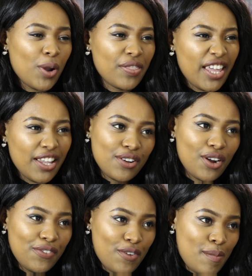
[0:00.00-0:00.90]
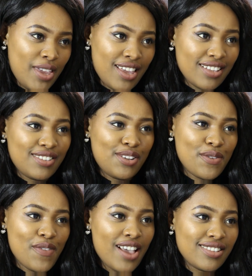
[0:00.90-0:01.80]
what they could offer me as a
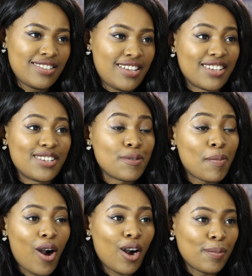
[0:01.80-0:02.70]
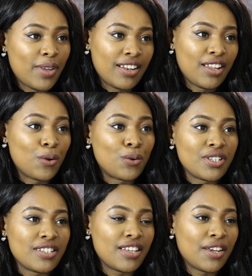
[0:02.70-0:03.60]
university and a department in
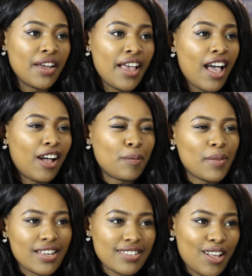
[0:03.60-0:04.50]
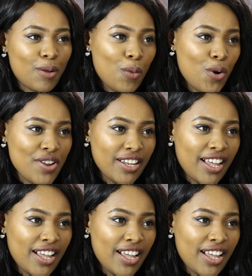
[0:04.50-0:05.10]
order to help me excel more in